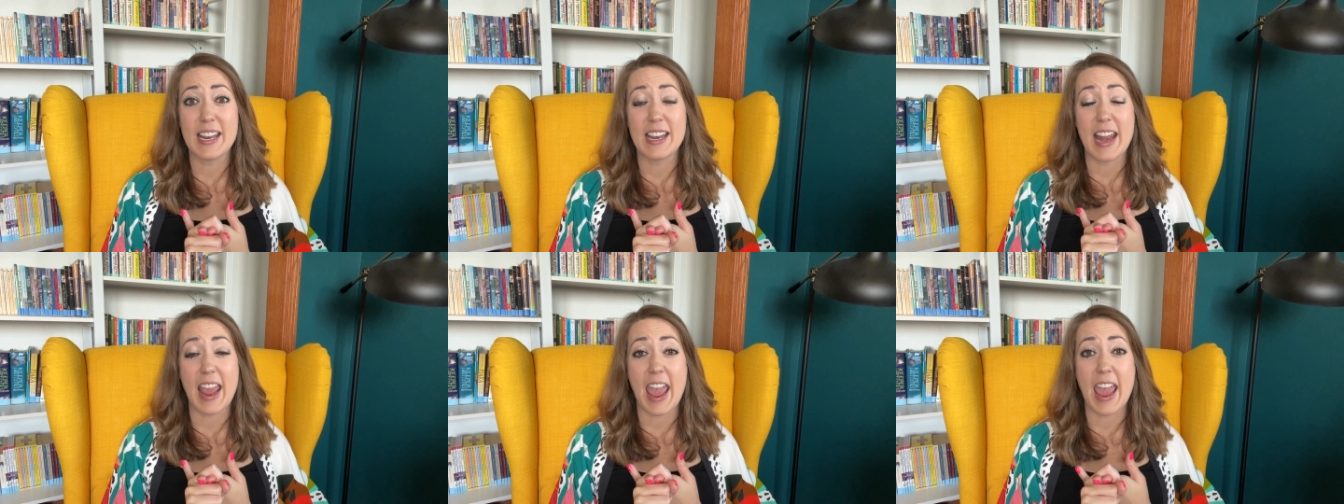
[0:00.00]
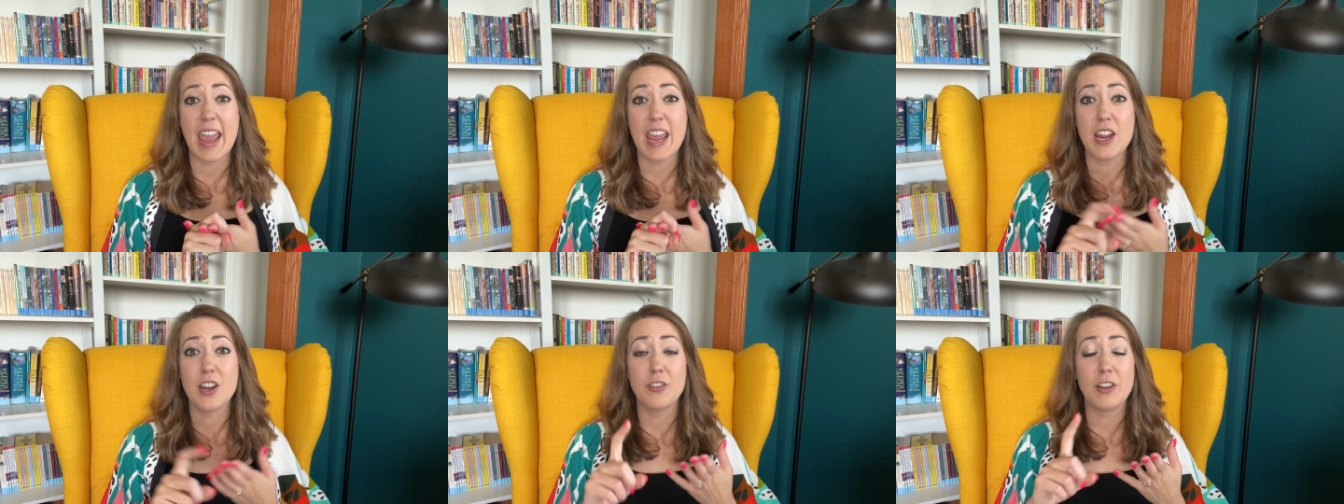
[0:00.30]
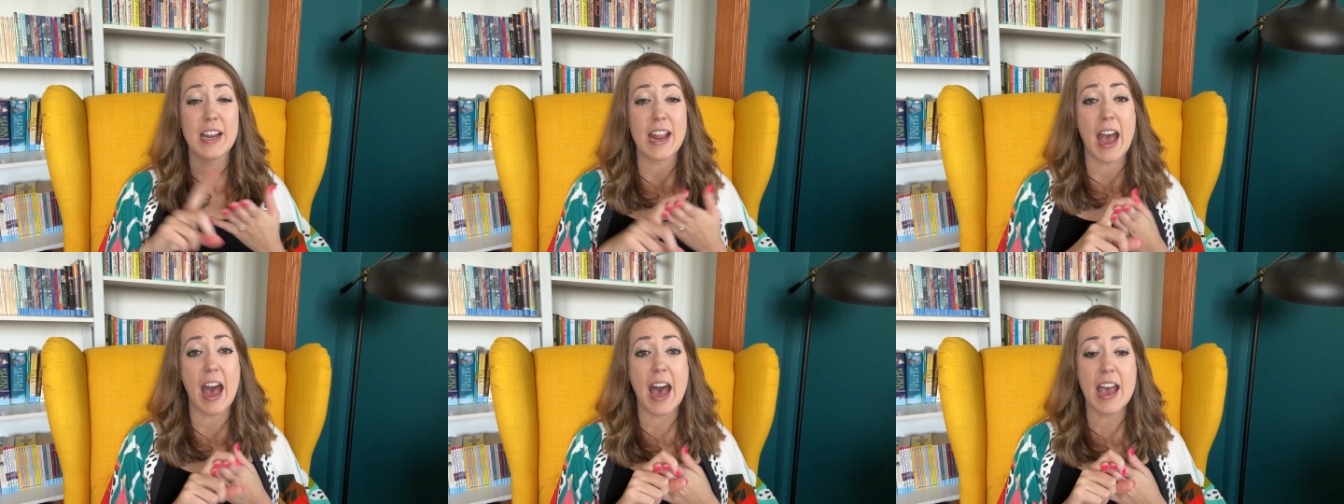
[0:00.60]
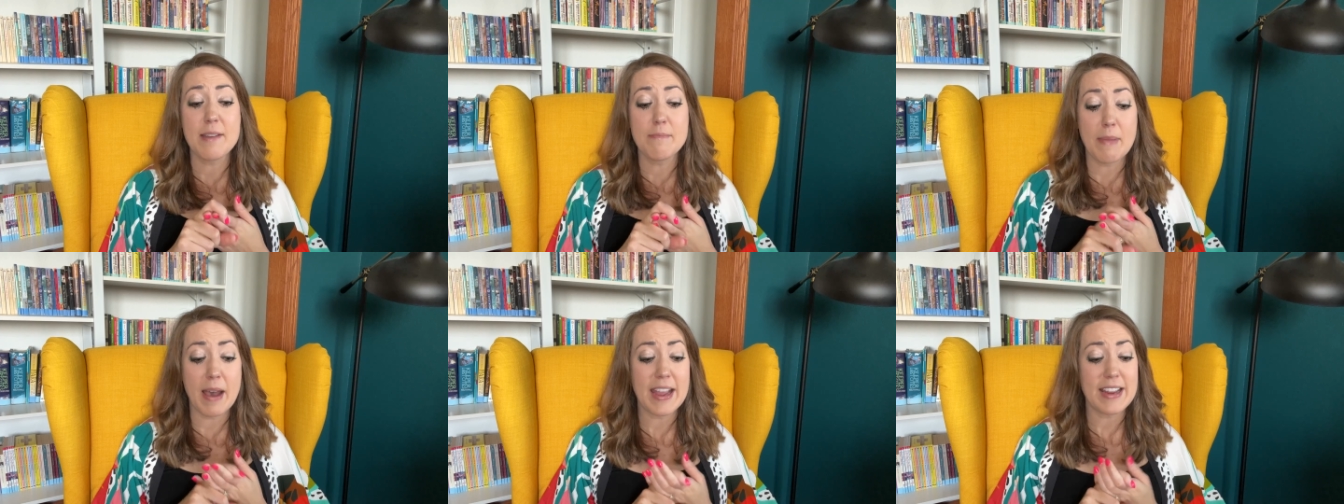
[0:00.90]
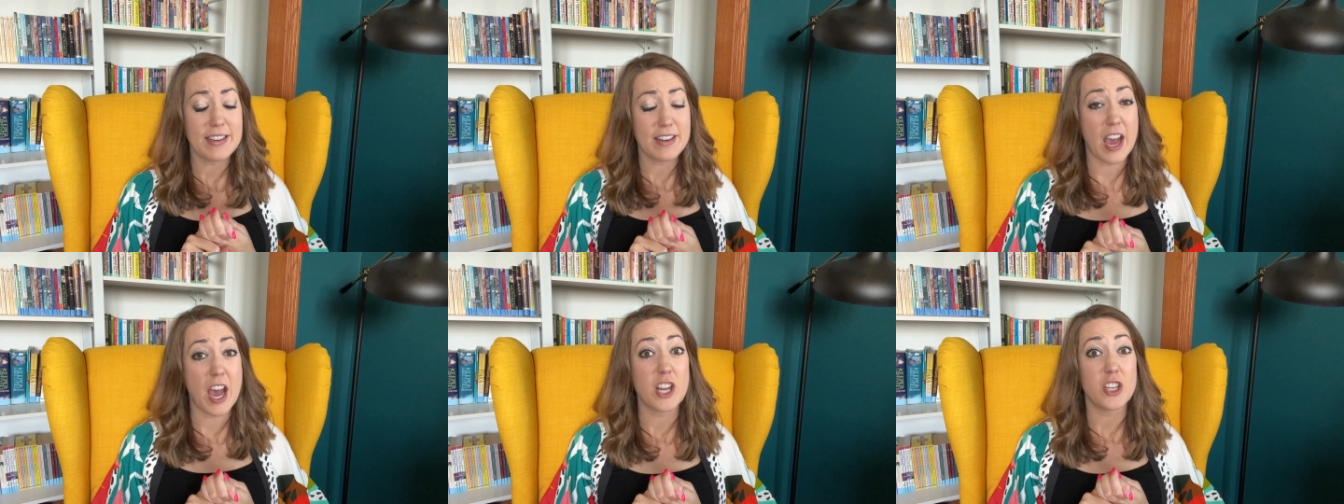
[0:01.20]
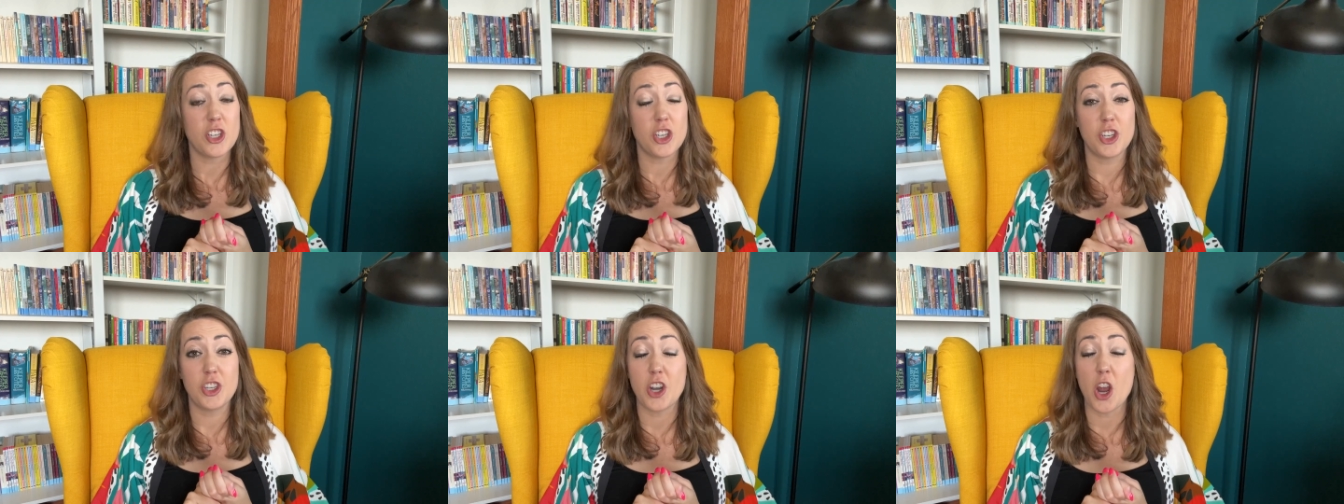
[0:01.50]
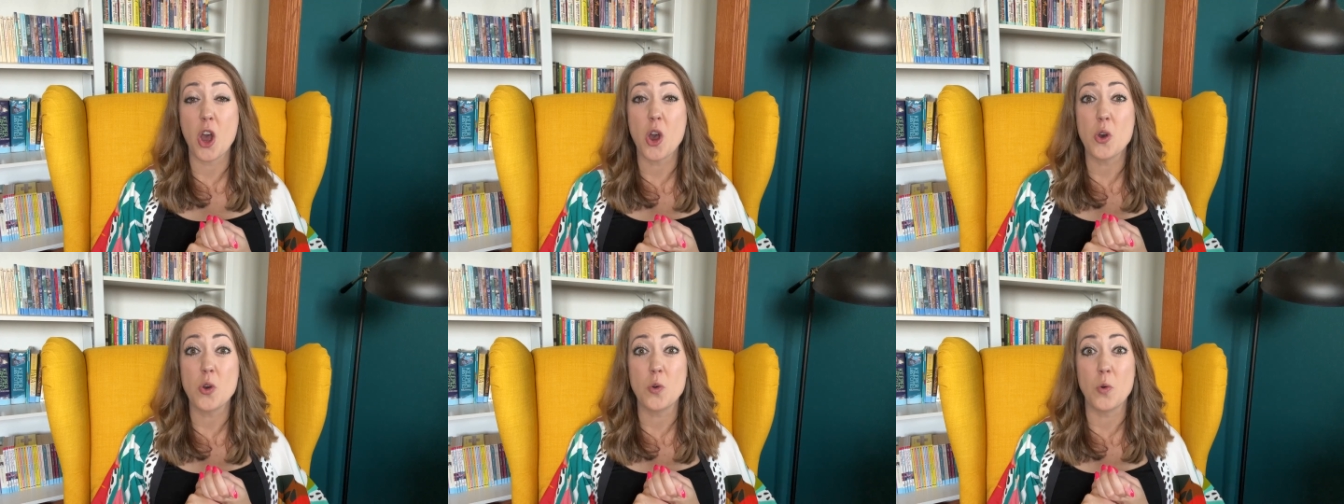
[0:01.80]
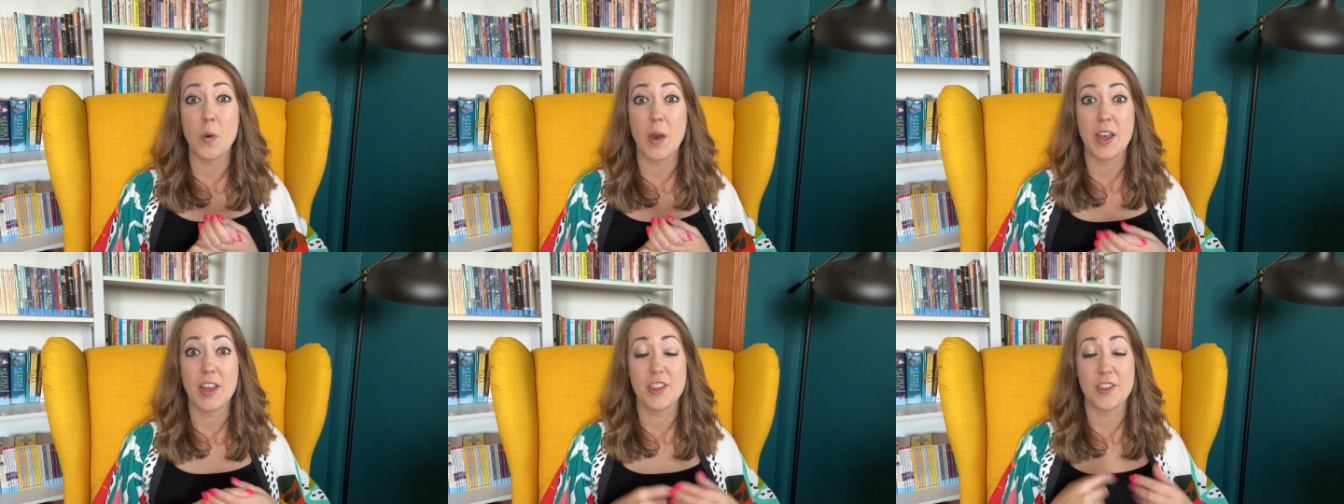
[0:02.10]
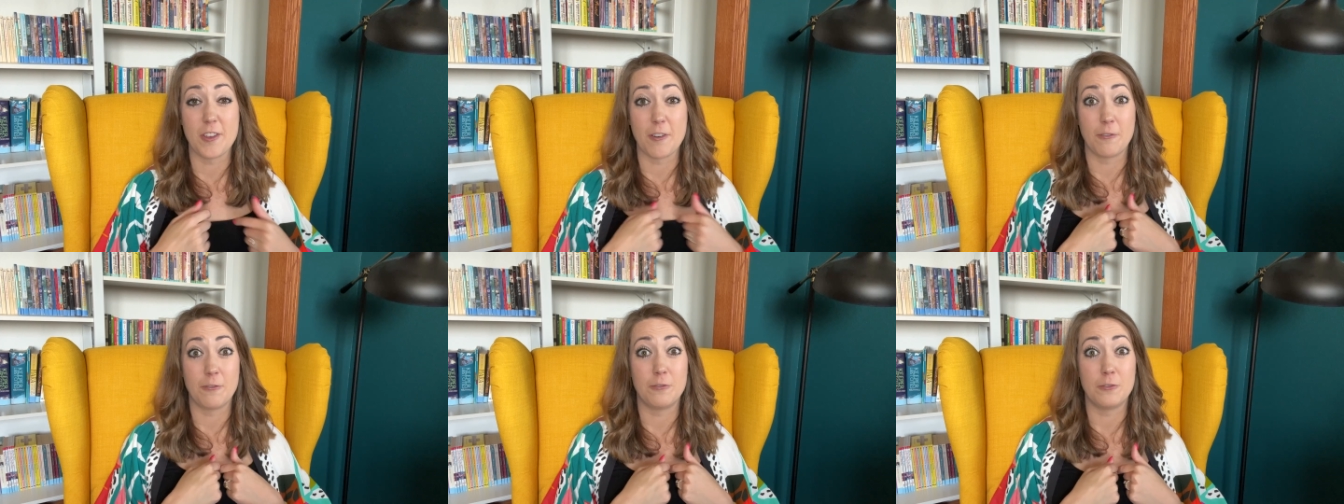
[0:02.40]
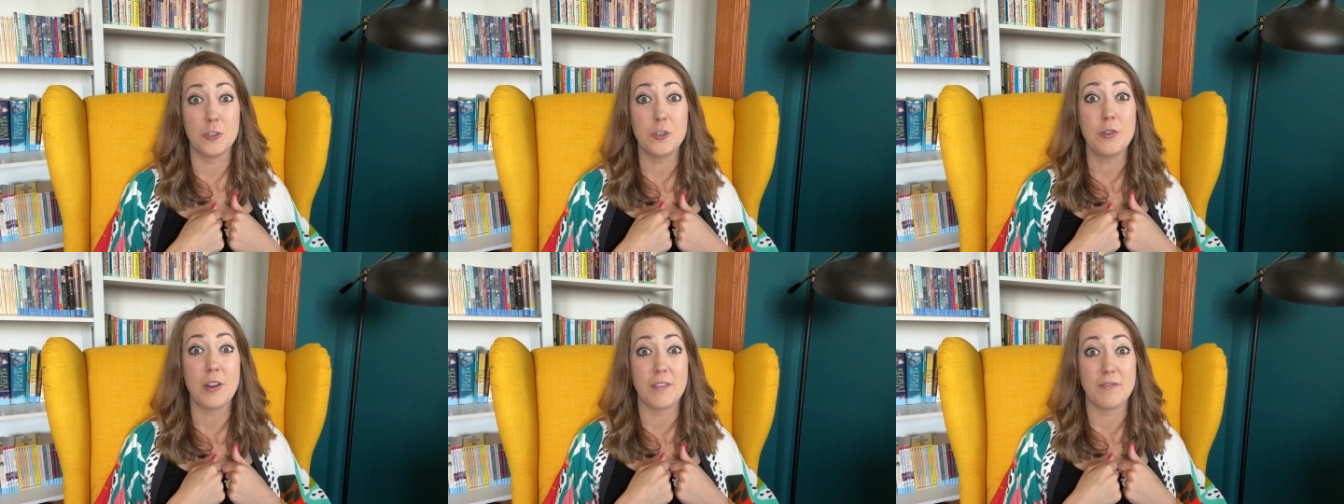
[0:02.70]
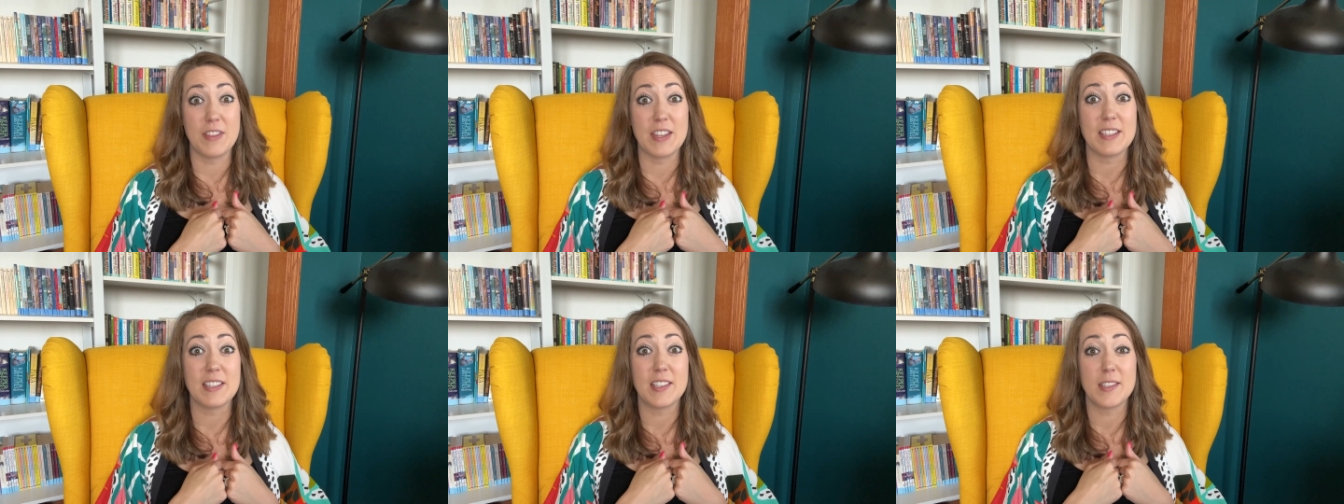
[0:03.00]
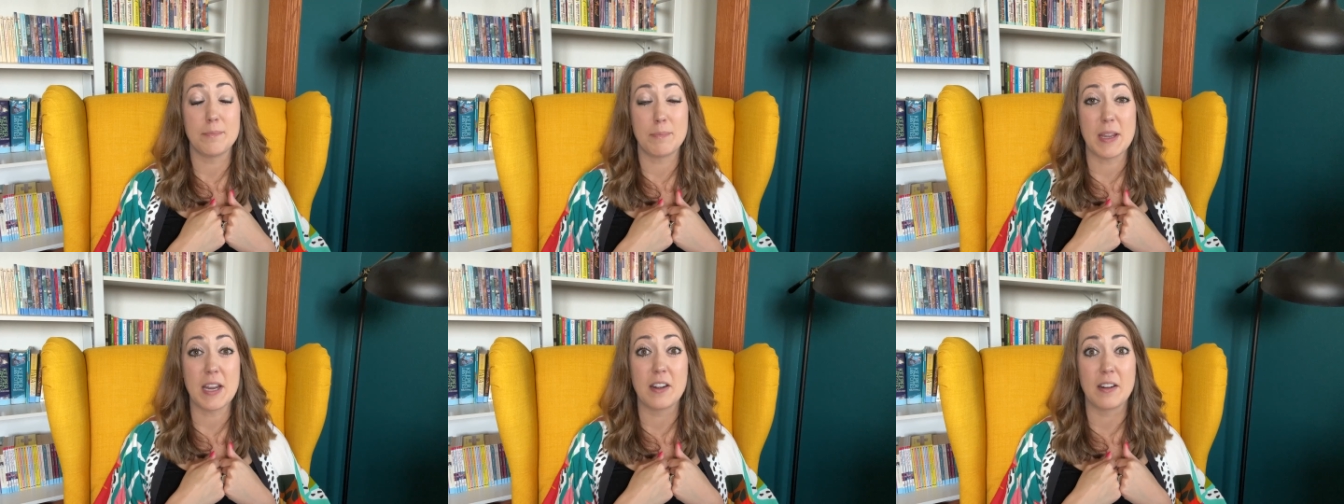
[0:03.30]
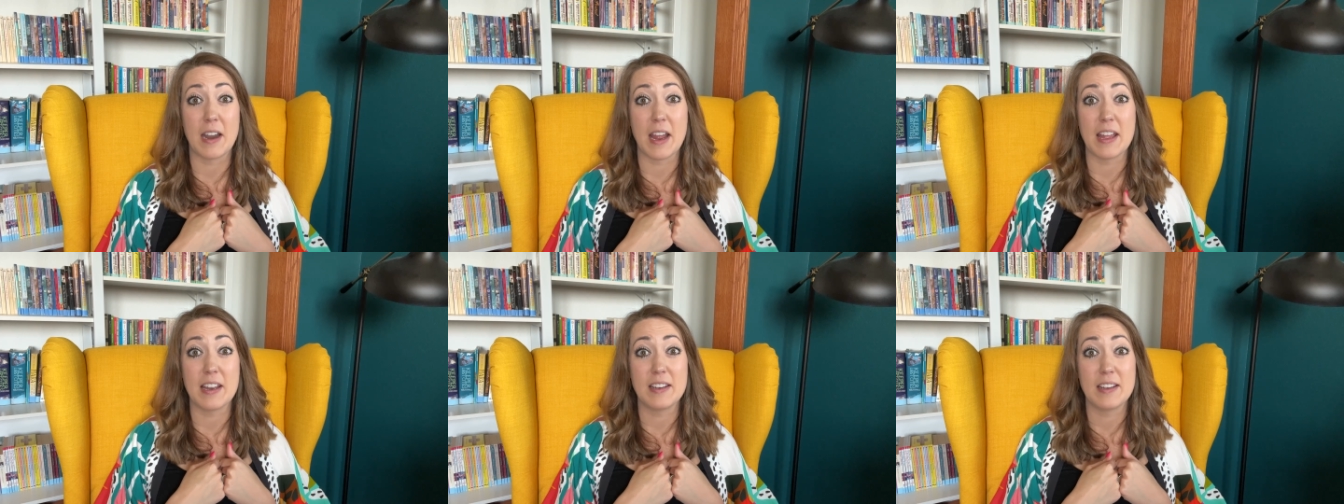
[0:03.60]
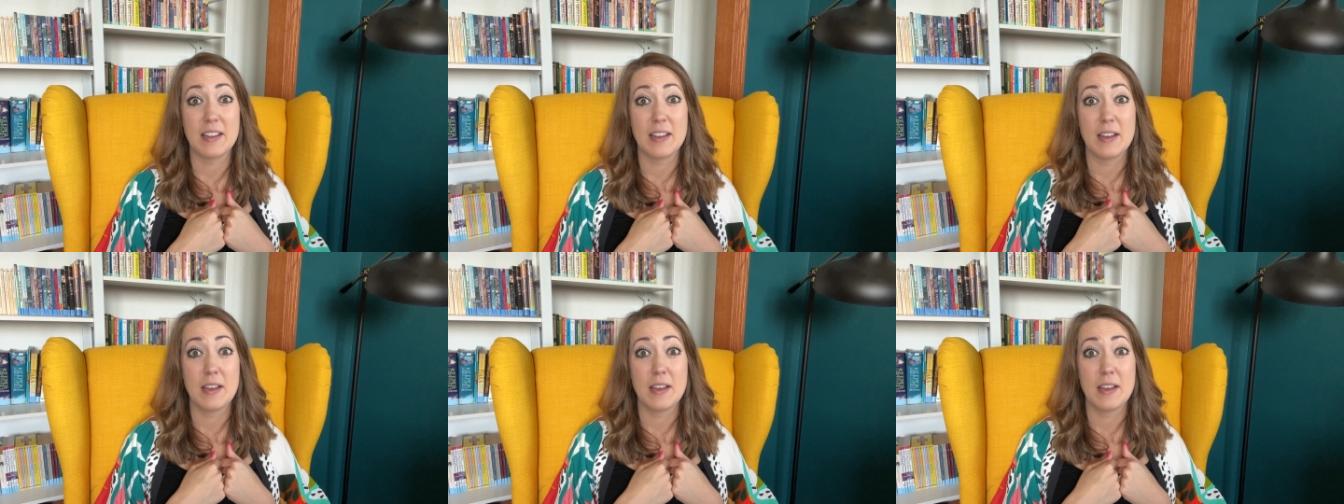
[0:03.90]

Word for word: and angry. I might not show the fruit of the Spirit,